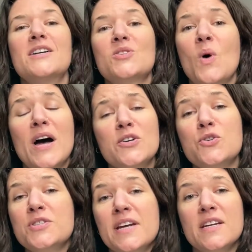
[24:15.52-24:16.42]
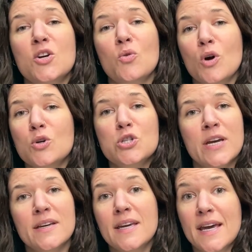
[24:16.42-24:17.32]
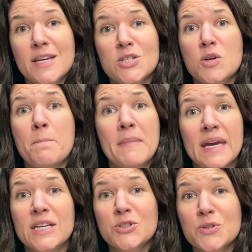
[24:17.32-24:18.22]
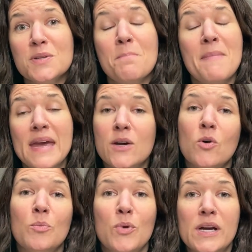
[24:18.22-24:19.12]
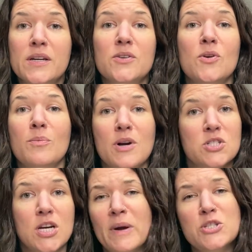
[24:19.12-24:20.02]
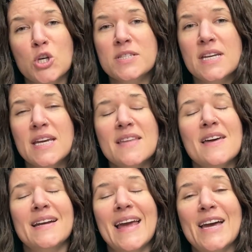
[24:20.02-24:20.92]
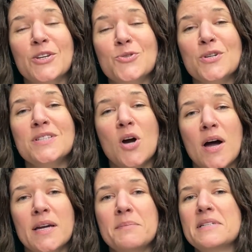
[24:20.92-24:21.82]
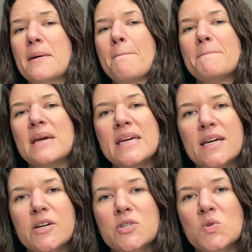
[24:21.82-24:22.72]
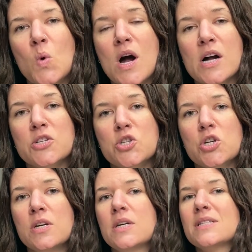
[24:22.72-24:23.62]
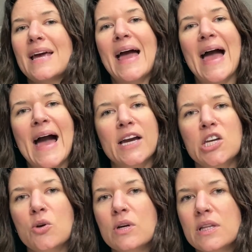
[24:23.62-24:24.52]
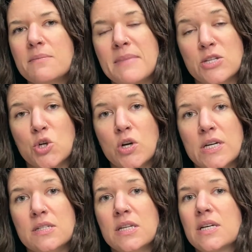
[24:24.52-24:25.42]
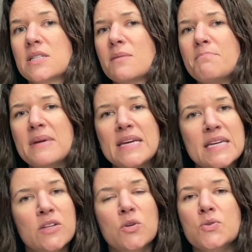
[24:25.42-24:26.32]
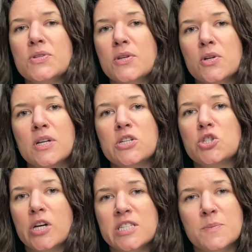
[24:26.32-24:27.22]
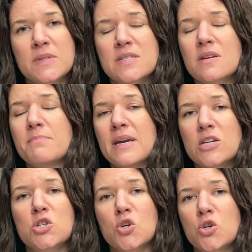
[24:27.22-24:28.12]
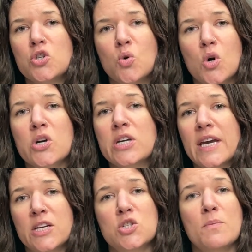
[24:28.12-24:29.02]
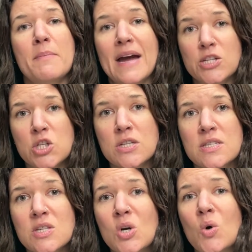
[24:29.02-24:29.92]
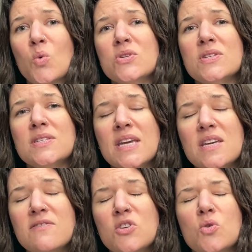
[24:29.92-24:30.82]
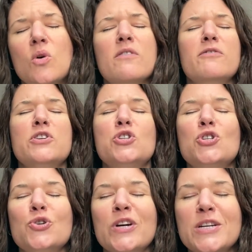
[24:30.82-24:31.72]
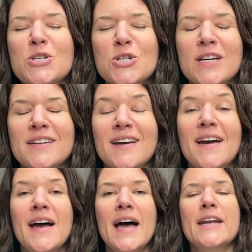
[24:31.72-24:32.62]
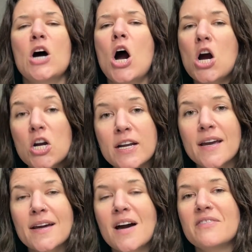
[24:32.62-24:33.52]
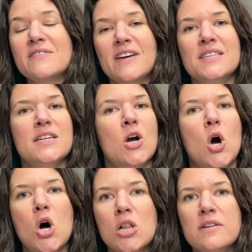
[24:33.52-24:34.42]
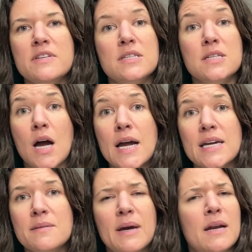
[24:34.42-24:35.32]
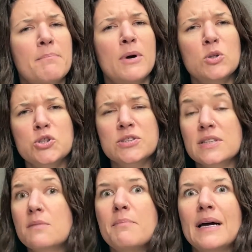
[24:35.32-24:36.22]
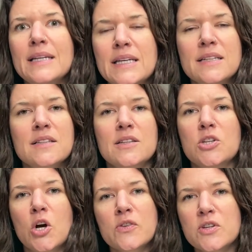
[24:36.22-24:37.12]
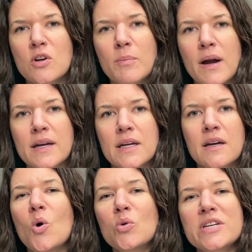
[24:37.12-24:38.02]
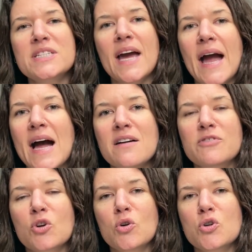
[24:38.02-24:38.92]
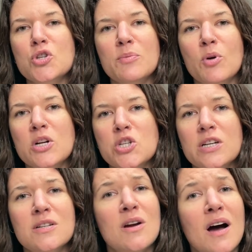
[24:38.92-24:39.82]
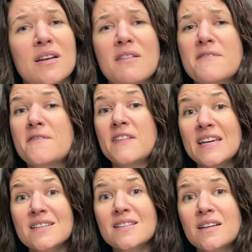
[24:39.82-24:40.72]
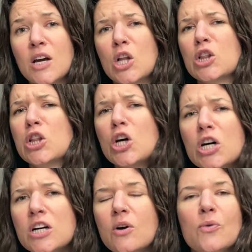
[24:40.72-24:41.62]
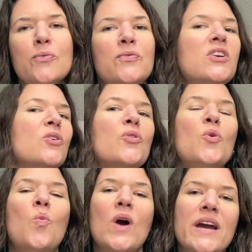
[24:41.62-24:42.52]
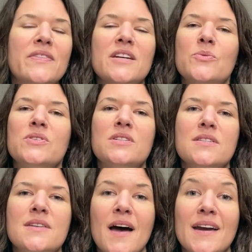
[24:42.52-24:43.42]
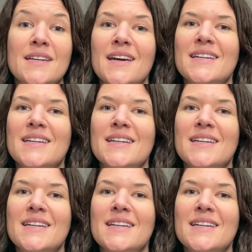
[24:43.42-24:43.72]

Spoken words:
So understanding crochet gauge may just make or break your project. By just taking that extra time to make a swatch, to accurately measure it, to make those little adjustments to make sure your gauge matches will save you frustration and heartache of investing all of this time and emotions and money into the yarn that you're buying, only to have your crochet project not fit, look, or feel the way that it was designed and